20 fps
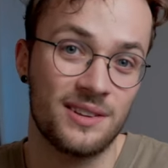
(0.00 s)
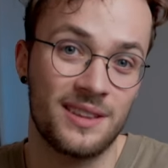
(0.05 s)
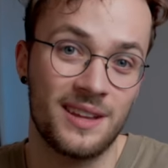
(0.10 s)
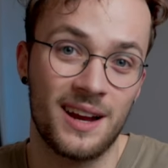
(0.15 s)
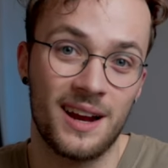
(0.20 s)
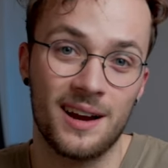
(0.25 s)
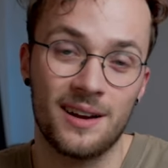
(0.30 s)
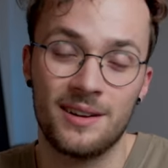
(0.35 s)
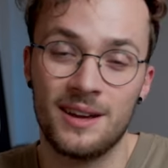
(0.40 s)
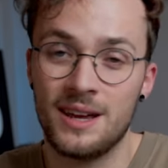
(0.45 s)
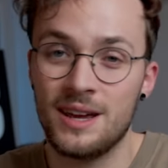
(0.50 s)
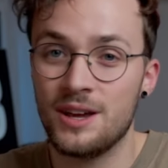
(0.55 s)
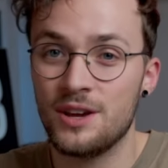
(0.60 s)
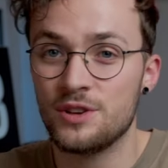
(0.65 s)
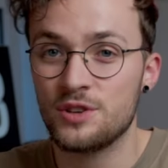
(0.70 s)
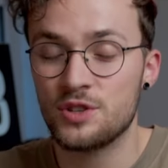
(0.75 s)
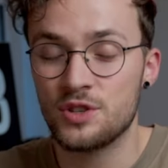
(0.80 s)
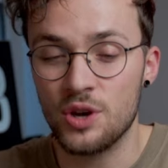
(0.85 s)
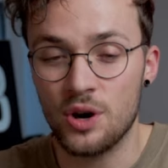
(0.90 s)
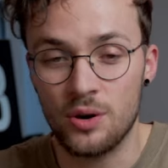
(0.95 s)
and there.
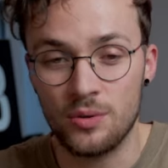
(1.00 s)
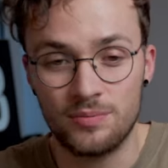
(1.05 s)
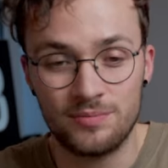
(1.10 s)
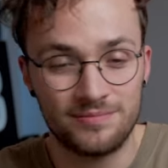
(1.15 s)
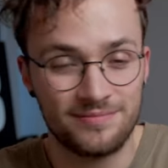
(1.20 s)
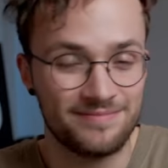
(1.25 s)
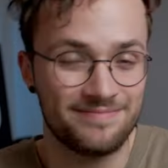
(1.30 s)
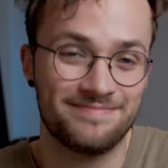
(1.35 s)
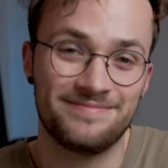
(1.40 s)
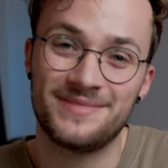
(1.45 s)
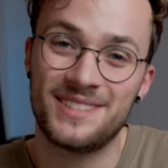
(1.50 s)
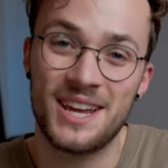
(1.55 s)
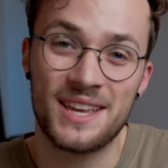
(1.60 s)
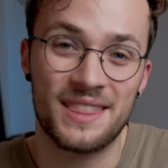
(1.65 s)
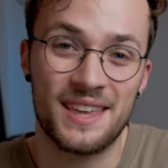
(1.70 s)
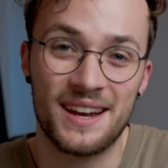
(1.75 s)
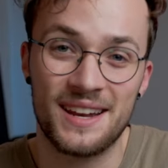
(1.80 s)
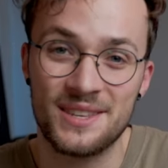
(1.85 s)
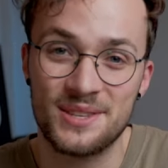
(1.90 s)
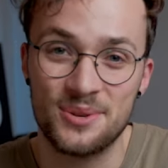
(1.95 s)
So take
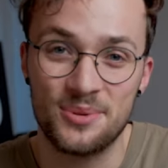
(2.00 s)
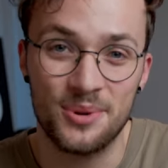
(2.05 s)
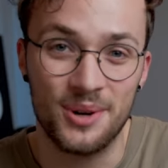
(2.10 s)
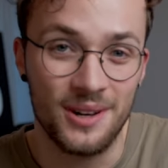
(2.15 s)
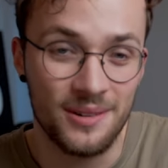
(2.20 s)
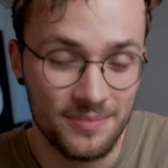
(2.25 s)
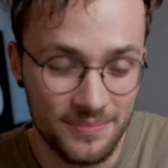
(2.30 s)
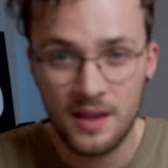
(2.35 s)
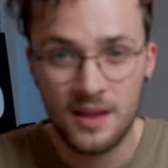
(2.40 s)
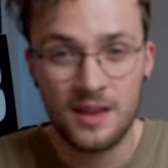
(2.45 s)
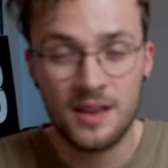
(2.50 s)
that as you will.